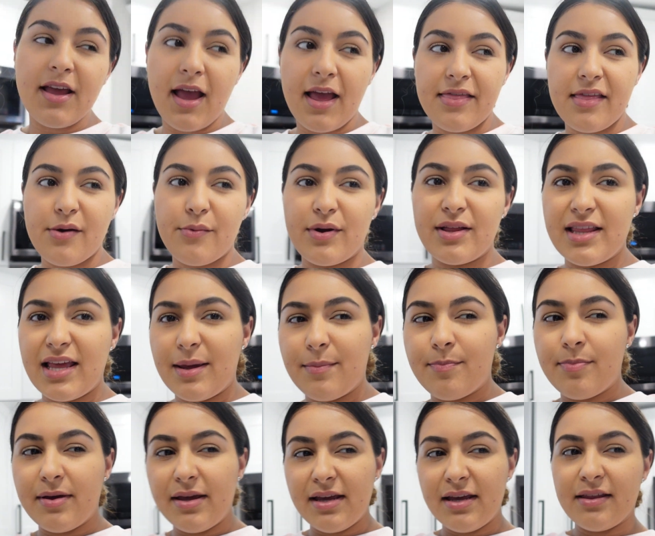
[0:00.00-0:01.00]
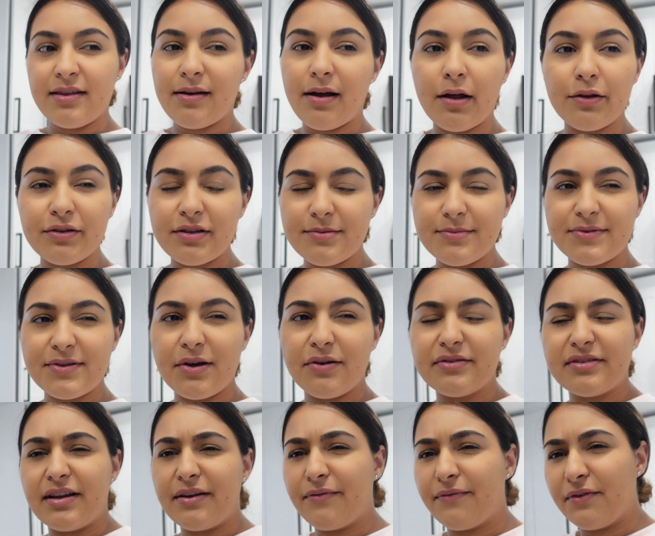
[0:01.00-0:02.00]
and then when they pee on themselves
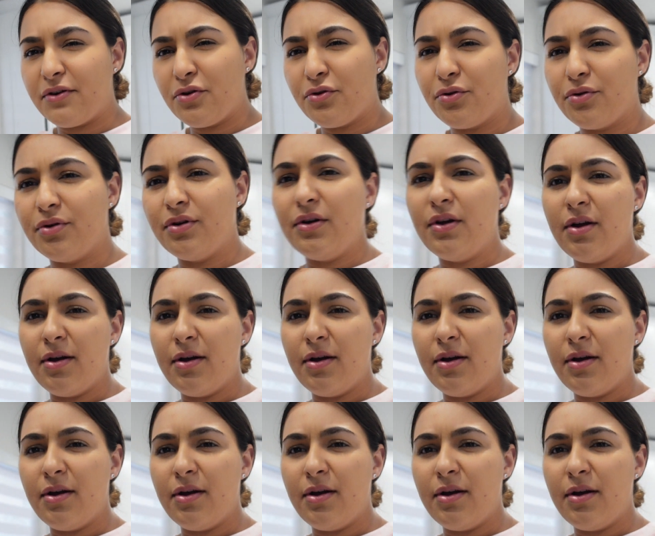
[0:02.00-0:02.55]
they feel